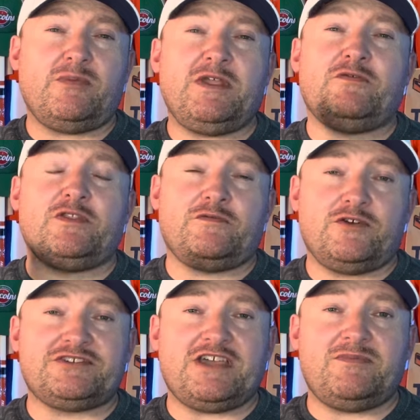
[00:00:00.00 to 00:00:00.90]
me for the
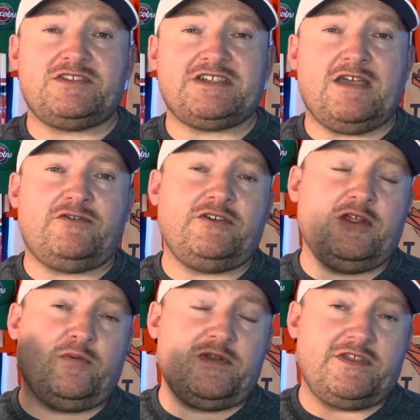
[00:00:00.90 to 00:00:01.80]
first time this
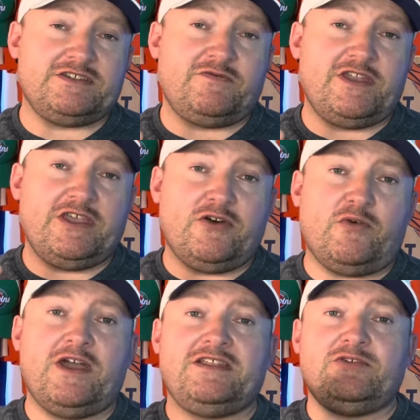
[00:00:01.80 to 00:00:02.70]
afternoon with this video,
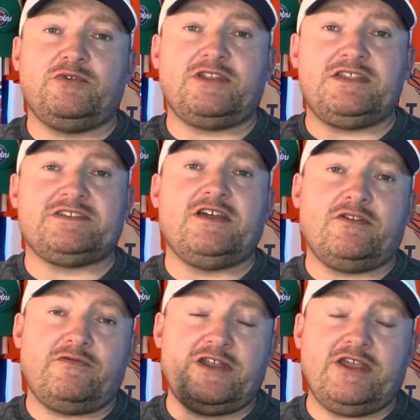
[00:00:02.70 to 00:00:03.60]
I did release another
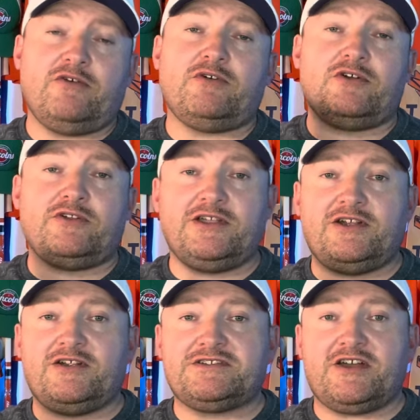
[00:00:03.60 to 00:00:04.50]
video
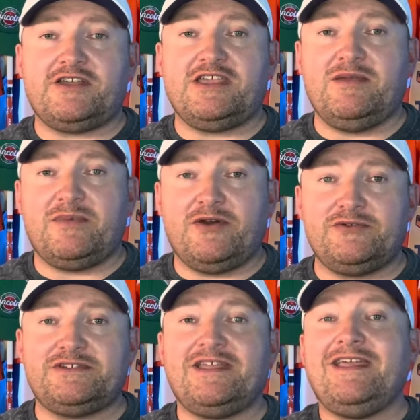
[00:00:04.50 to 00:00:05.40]
earlier talking
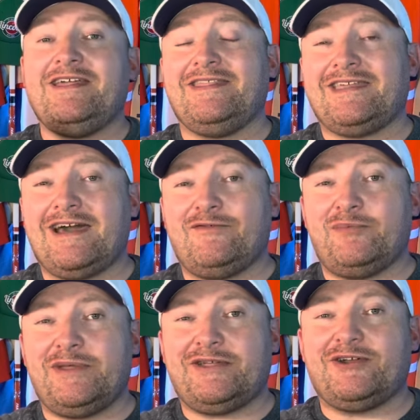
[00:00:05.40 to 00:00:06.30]
about the Calvin
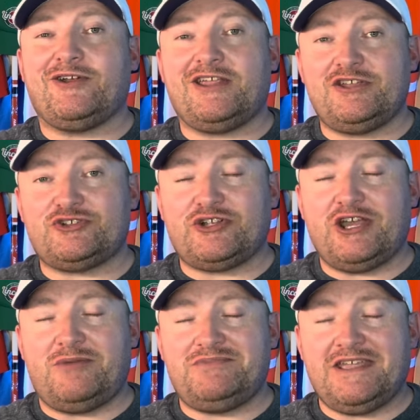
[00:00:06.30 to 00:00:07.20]
Pickard injury
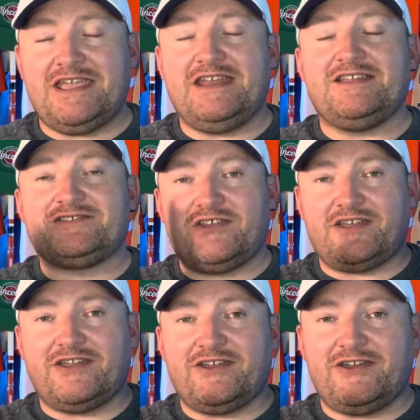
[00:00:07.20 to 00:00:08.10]
update. It's
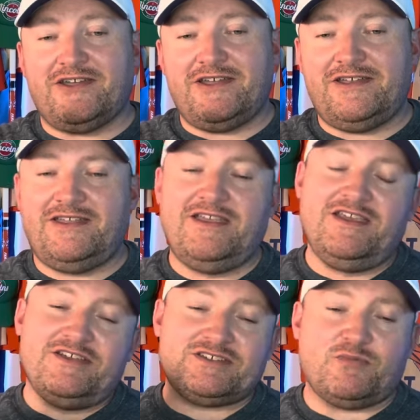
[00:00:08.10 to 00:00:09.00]
looking good.
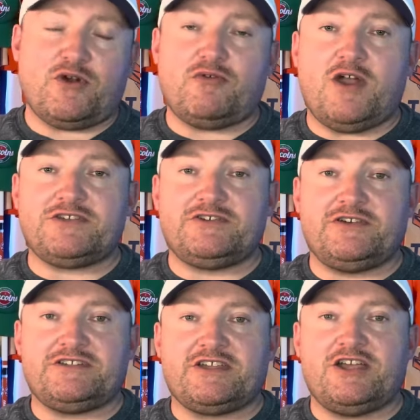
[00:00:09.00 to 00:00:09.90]
Some more roster
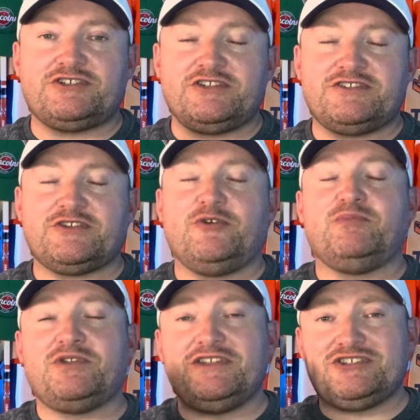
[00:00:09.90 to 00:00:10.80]
discussion. So
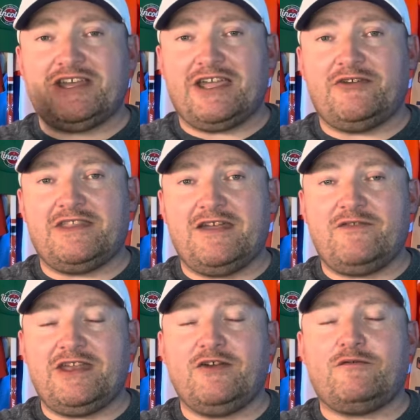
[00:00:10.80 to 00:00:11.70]
please check out that
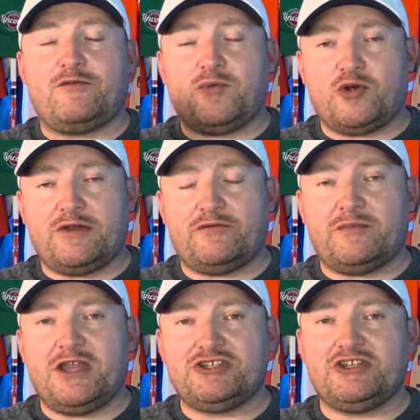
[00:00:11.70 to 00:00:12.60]
video for more
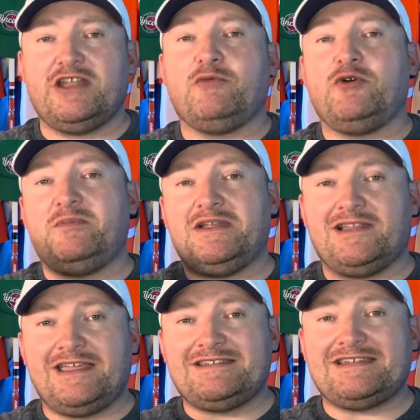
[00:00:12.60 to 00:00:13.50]
information. It will be
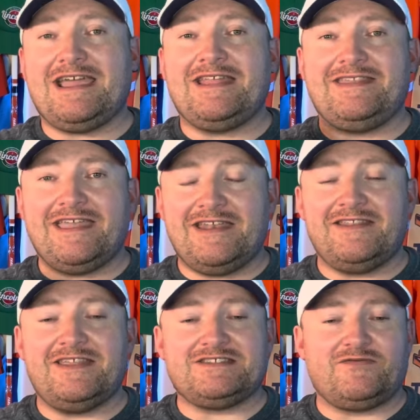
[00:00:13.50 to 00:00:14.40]
linked at the end of
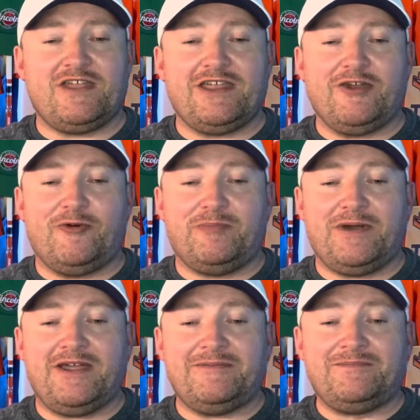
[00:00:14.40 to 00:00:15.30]
this video. But